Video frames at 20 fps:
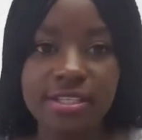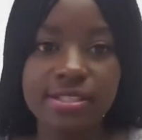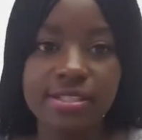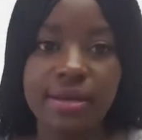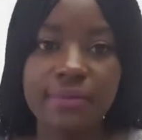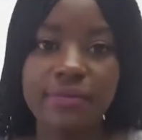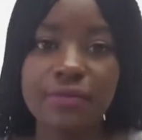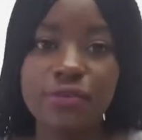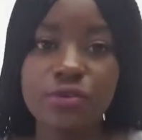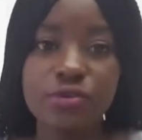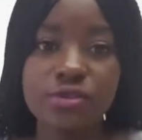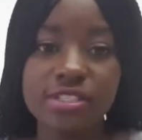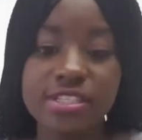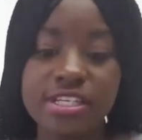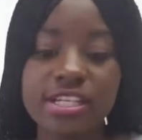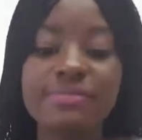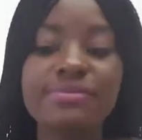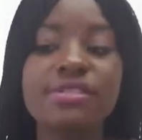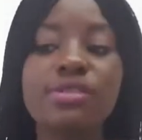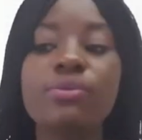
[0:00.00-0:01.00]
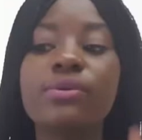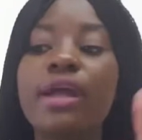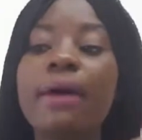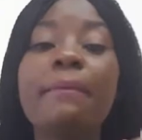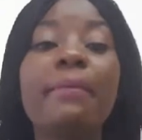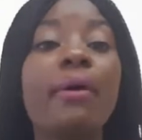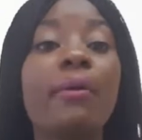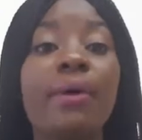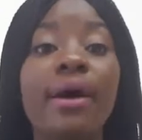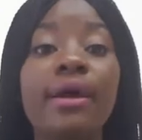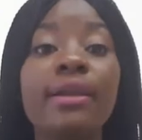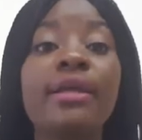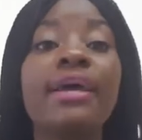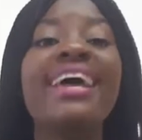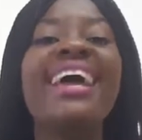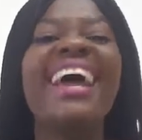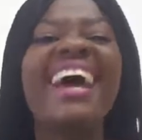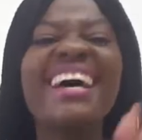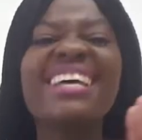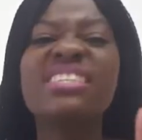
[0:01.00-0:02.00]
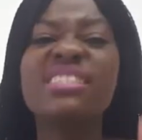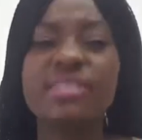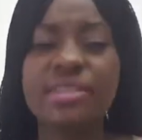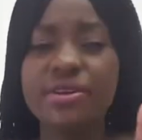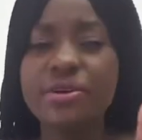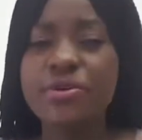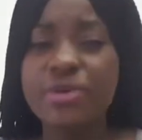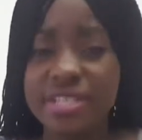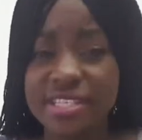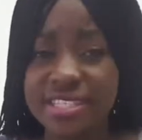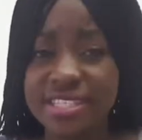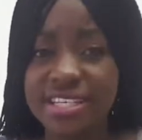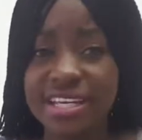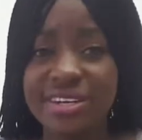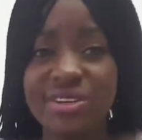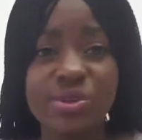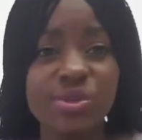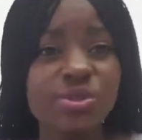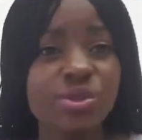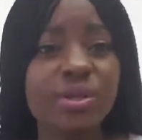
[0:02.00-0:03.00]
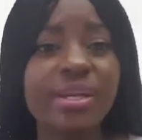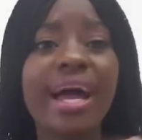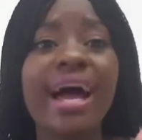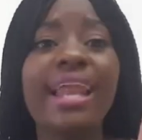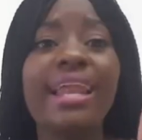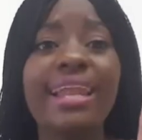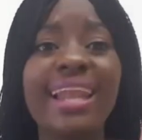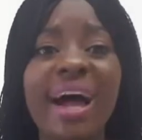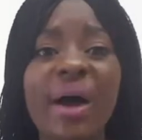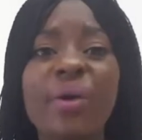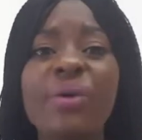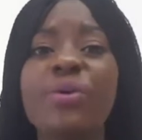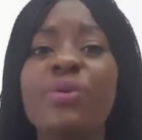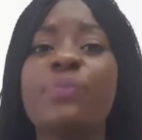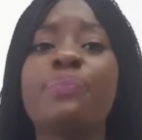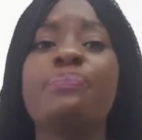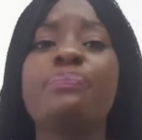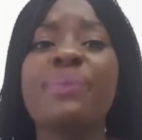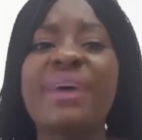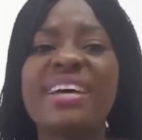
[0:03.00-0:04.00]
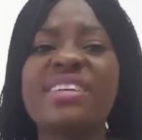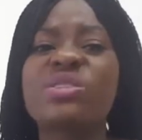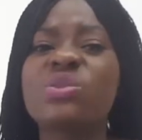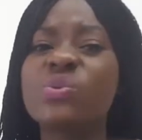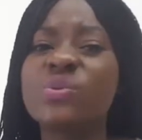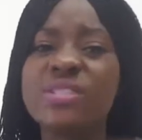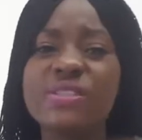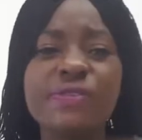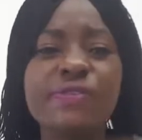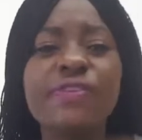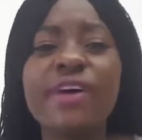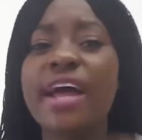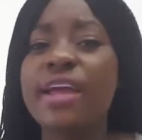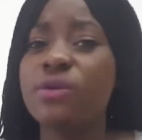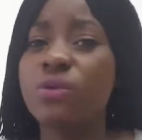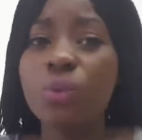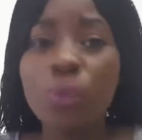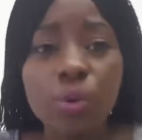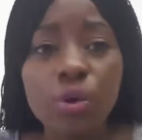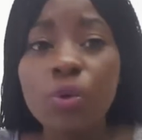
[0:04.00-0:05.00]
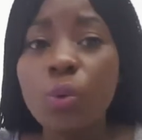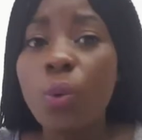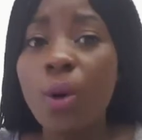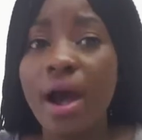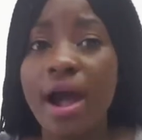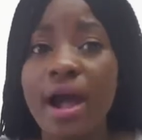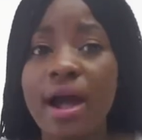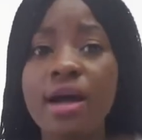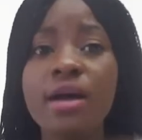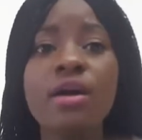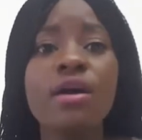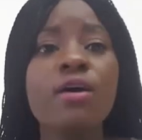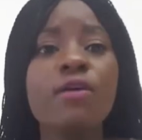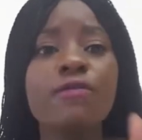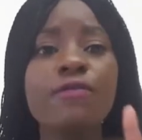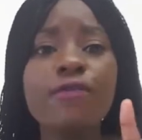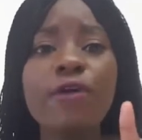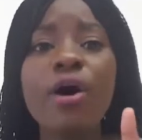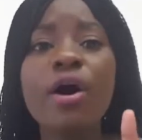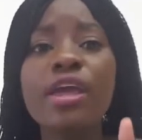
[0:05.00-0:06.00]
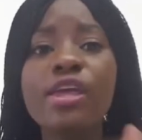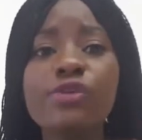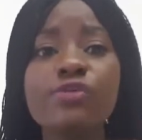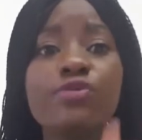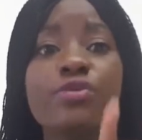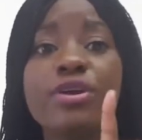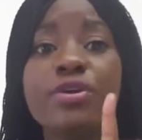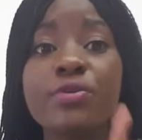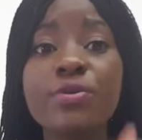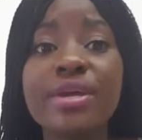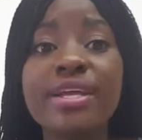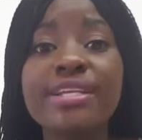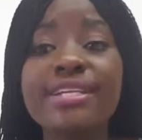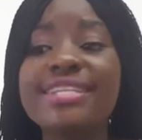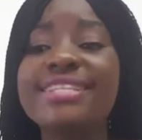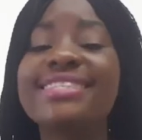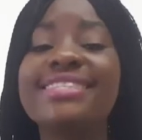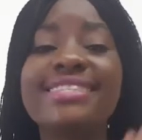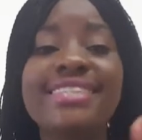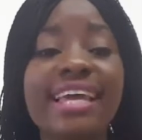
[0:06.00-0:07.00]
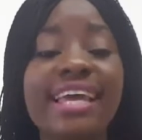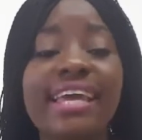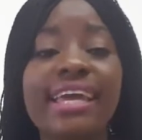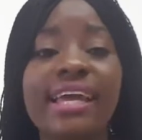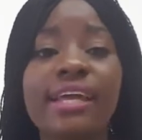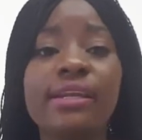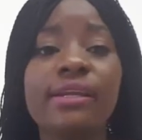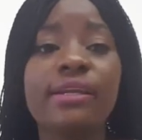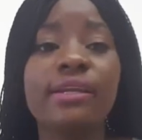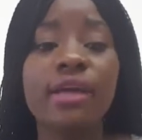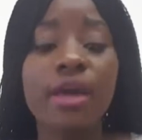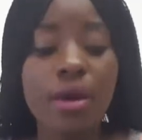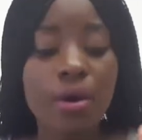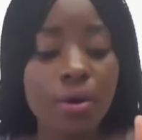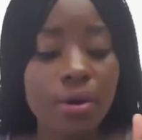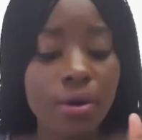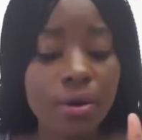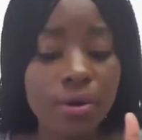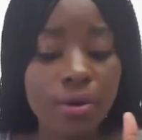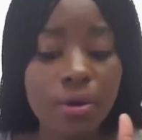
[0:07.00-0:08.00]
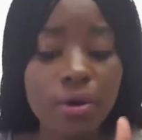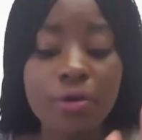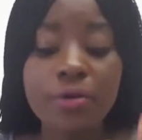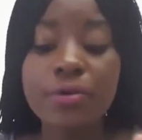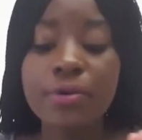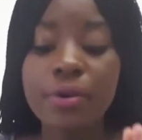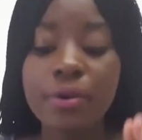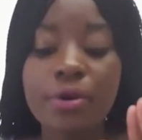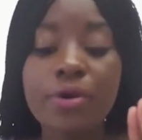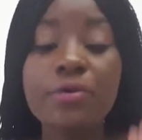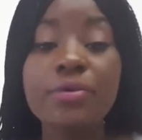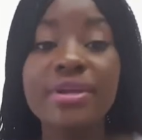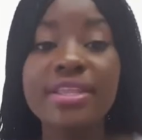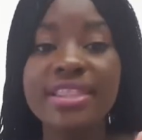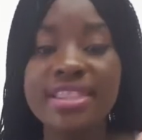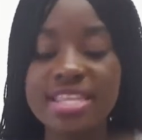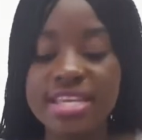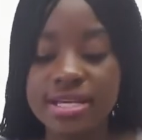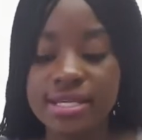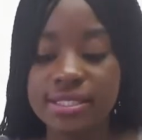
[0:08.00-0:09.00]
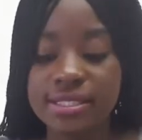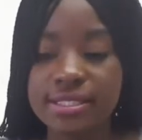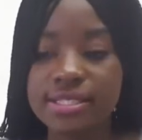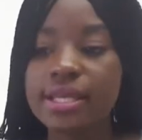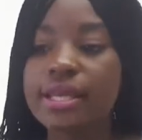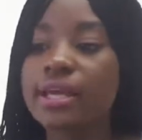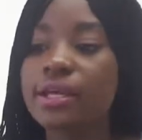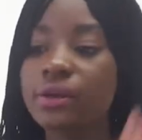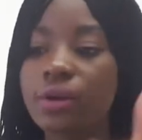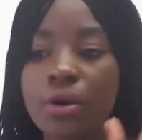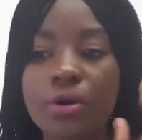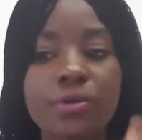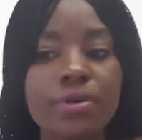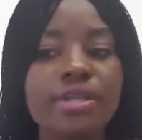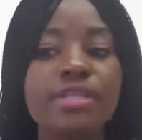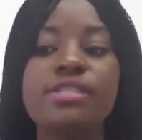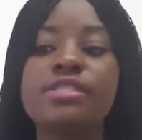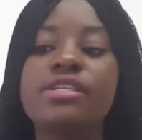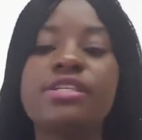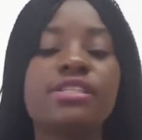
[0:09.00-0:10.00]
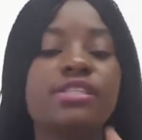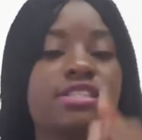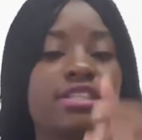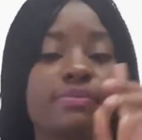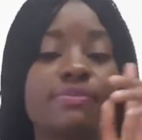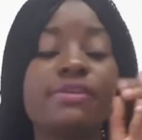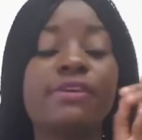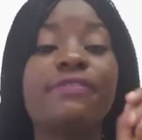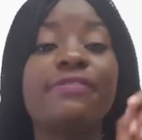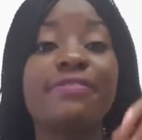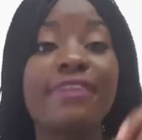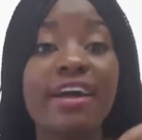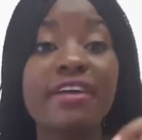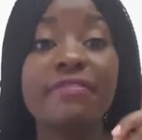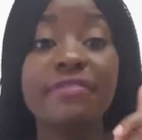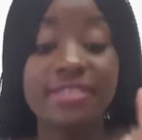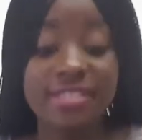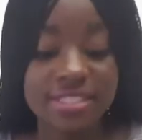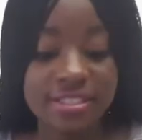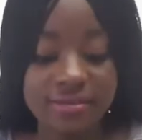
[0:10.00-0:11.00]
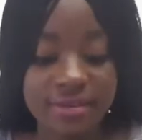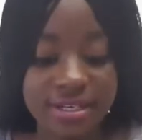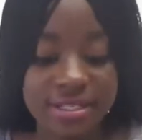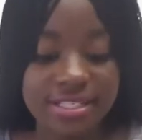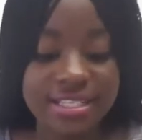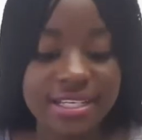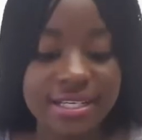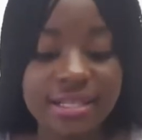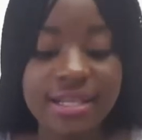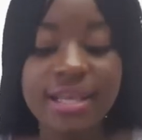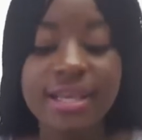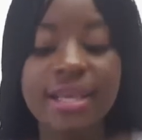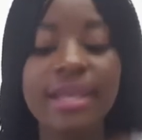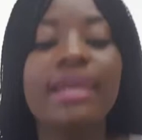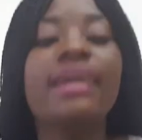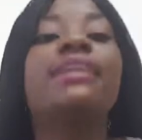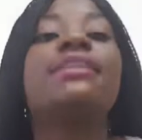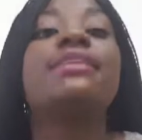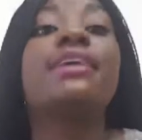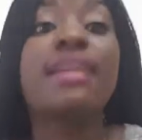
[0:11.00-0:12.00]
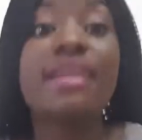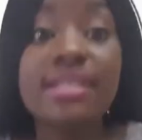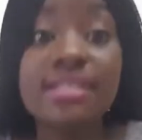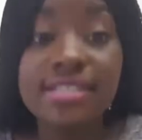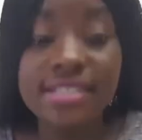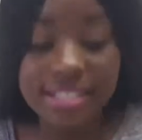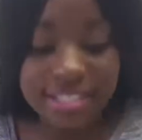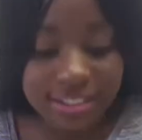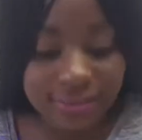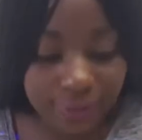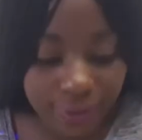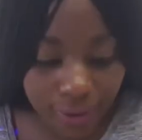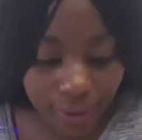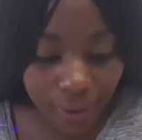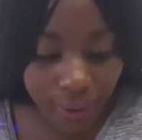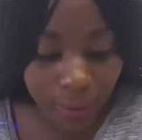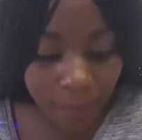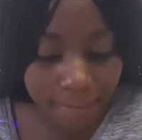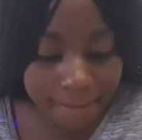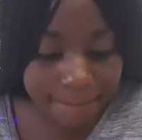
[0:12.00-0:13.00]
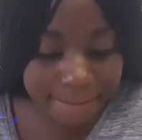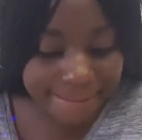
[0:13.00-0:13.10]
some few steps. So number one, as a Christian, you don't allow your past to define who you are. For if we read in 2 Corinthians chapter 5 verse 17, it reads as follow: